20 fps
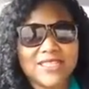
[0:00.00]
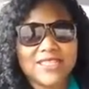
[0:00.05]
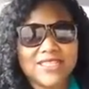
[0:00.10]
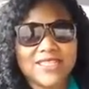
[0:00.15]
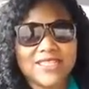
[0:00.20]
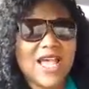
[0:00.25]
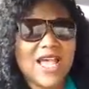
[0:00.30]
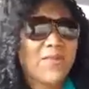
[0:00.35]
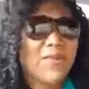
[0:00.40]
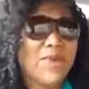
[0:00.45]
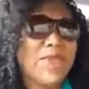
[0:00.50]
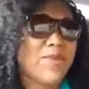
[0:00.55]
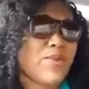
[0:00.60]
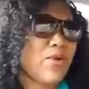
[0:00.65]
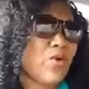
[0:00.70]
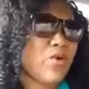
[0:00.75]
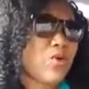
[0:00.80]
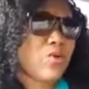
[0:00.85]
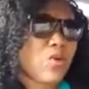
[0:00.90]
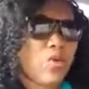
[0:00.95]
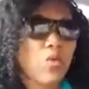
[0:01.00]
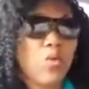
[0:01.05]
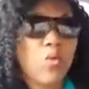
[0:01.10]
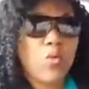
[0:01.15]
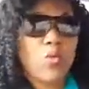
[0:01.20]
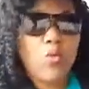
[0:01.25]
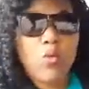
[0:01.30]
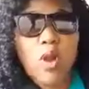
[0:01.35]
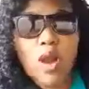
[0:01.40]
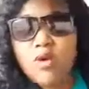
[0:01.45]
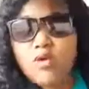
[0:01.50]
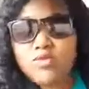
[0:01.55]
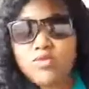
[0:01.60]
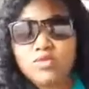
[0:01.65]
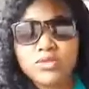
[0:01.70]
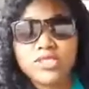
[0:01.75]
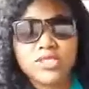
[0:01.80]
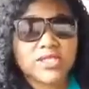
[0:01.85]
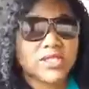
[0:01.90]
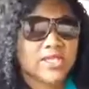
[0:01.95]
some people
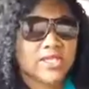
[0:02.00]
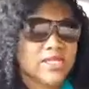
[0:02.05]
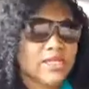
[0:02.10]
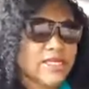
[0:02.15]
won't